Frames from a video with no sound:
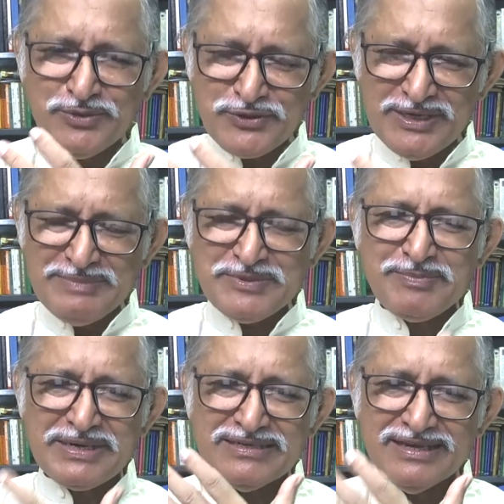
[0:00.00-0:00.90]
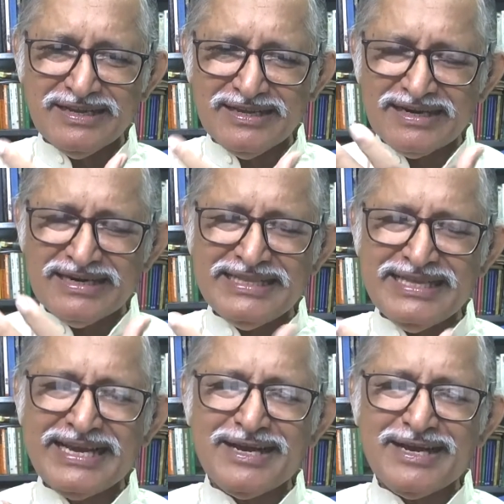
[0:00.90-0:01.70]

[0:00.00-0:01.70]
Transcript: Muslims particularly, they